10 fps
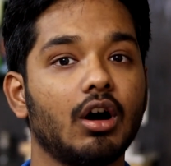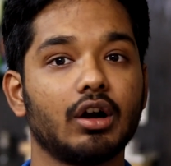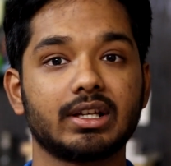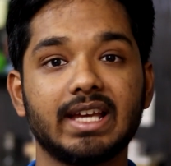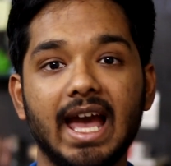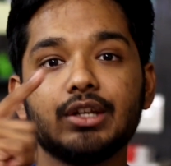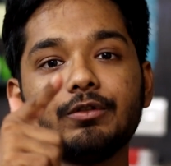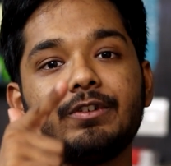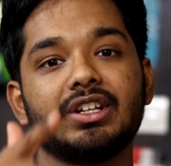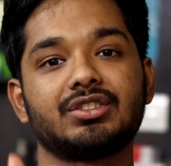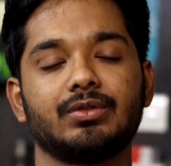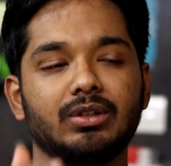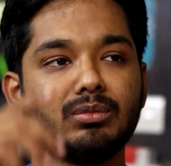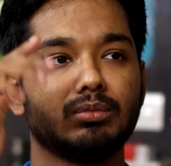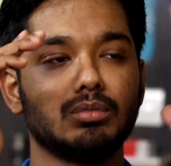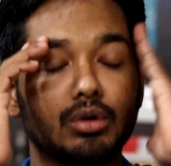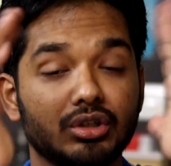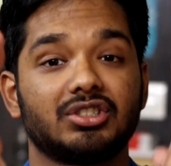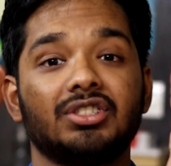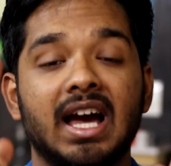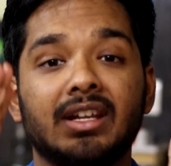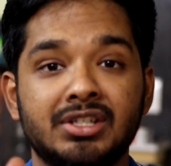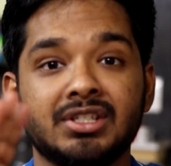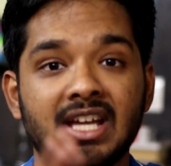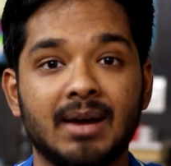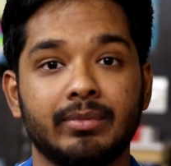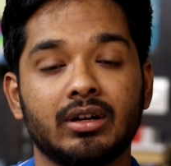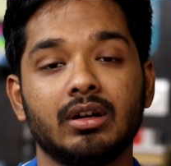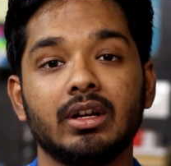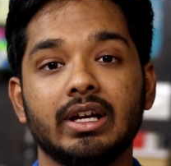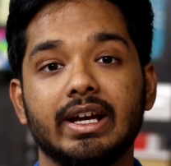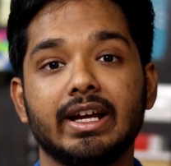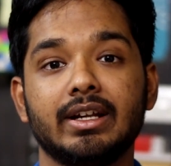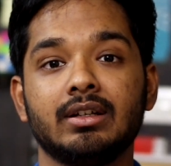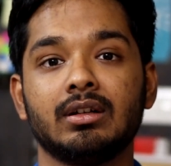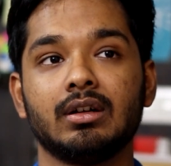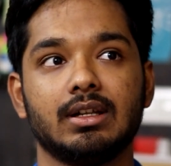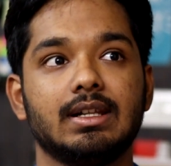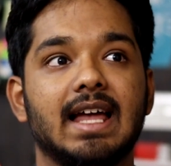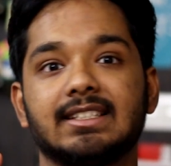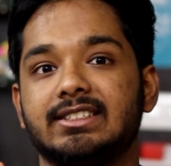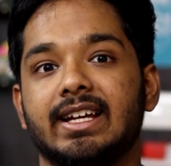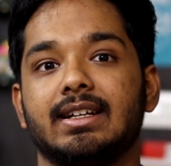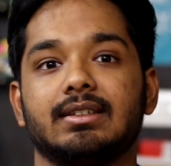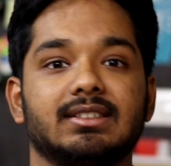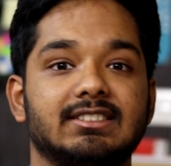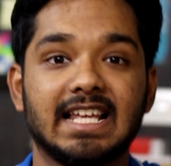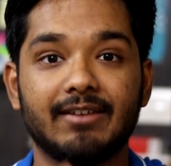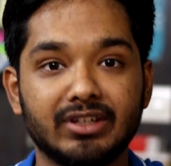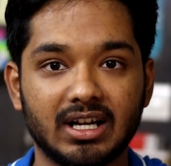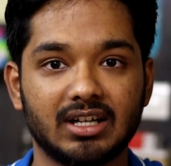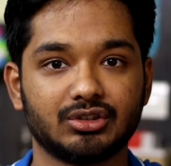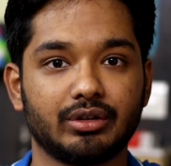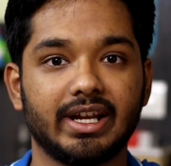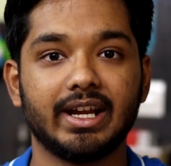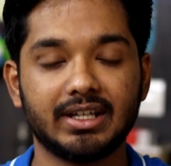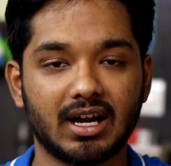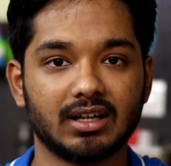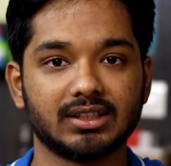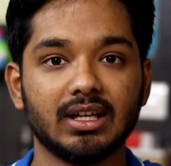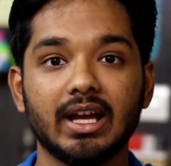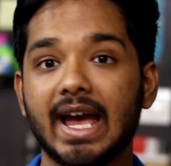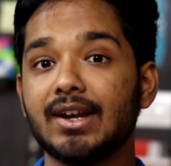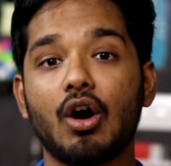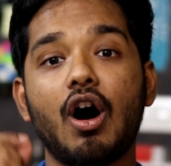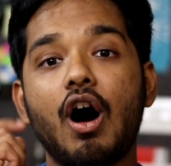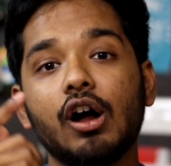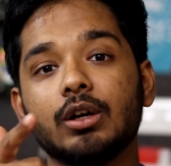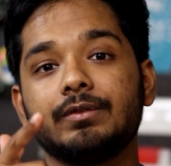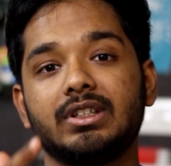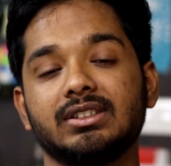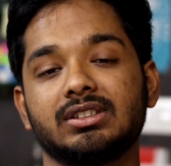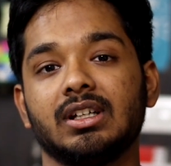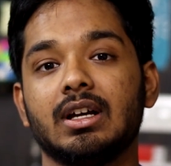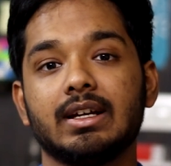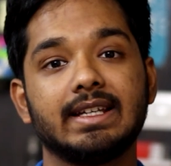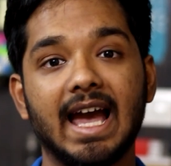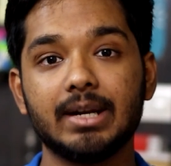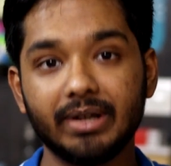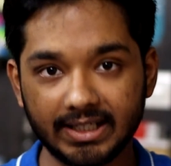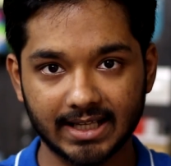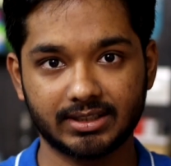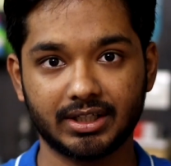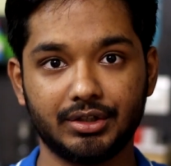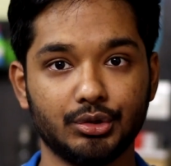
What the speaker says: Or can you finish the most challenging chapter in less than 7 hours or 8 hours? And all of this can be tested.